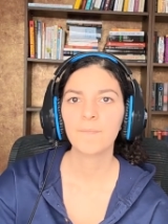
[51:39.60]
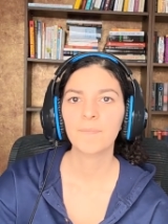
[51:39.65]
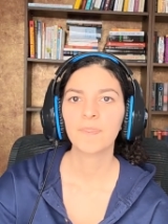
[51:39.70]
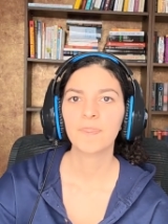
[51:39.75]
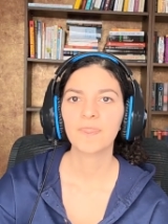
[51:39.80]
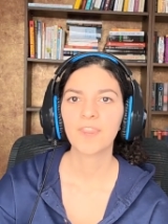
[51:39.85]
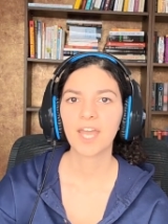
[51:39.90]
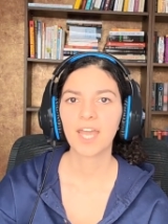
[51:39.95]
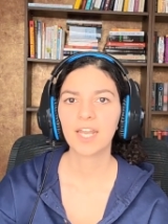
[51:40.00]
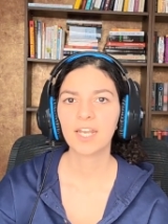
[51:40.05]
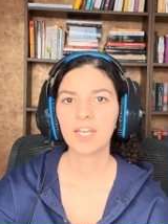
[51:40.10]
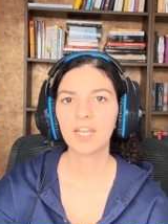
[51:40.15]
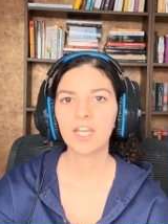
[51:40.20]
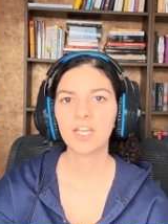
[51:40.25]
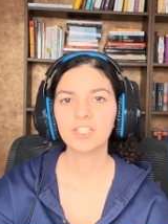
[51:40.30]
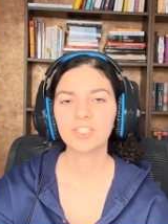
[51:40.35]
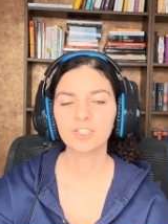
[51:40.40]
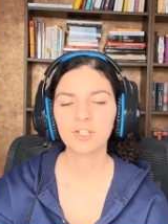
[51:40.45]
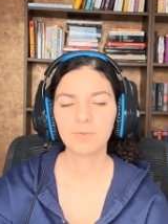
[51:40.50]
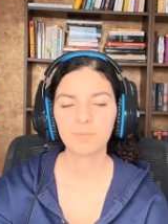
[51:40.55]
then
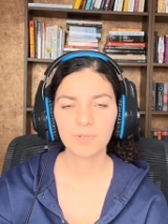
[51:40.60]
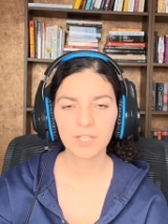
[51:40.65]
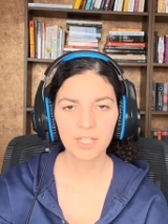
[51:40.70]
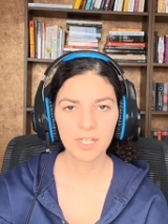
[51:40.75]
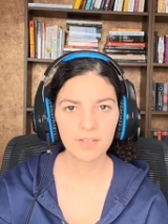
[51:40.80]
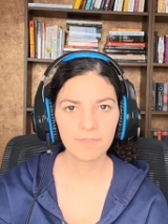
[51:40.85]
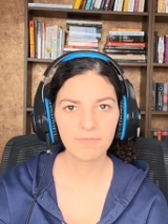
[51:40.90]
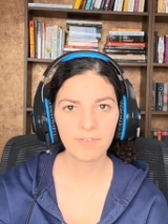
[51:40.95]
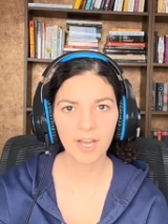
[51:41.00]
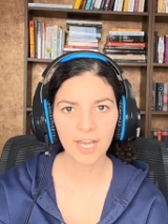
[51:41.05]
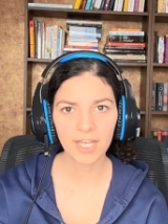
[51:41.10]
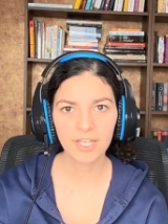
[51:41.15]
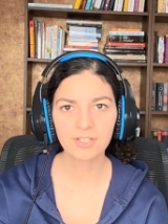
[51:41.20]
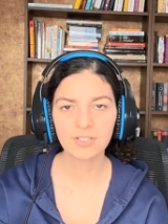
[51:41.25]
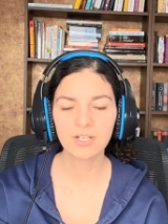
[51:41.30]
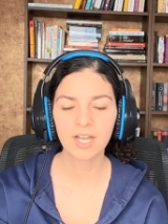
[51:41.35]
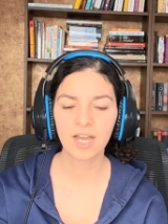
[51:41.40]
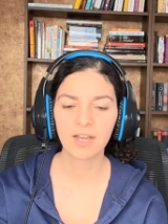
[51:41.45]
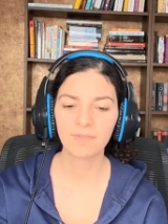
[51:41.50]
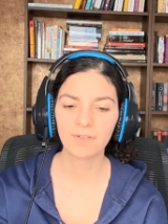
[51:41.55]
it's completely fine
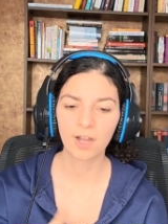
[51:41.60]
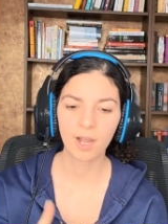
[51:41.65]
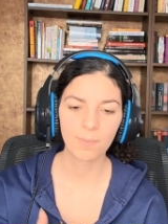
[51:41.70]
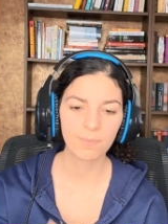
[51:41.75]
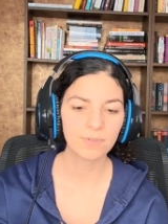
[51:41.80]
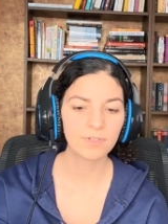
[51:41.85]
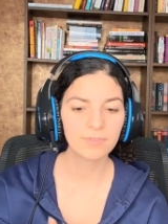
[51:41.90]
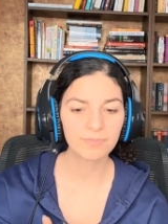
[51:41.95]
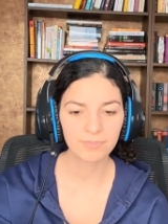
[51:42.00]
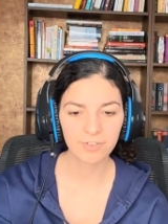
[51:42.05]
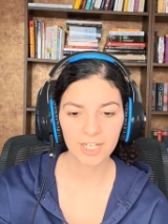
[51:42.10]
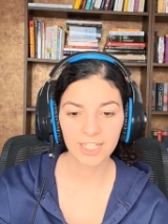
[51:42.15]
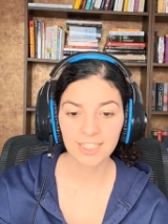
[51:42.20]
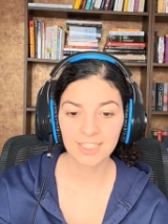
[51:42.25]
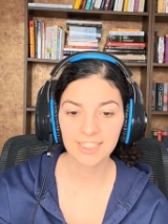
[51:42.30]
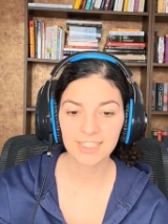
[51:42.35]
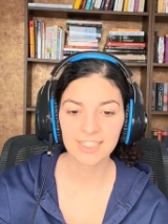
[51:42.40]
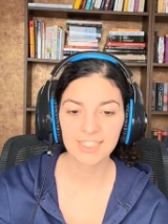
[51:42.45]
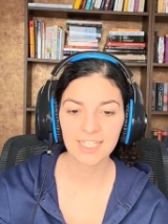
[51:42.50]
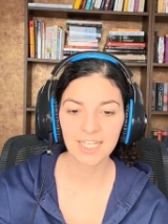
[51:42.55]
to have a couple of
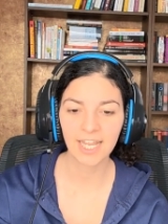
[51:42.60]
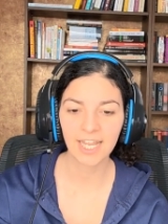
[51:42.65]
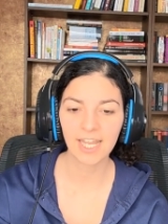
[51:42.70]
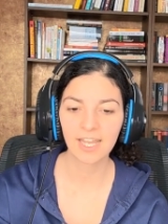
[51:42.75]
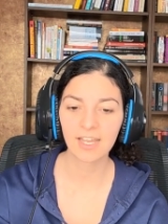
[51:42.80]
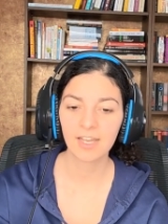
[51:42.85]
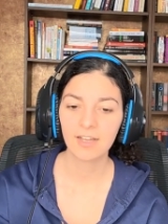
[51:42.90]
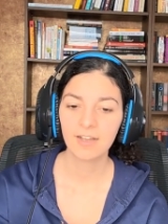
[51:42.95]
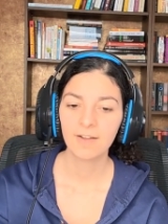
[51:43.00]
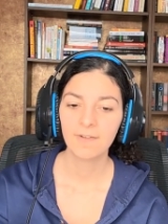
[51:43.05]
phrases like,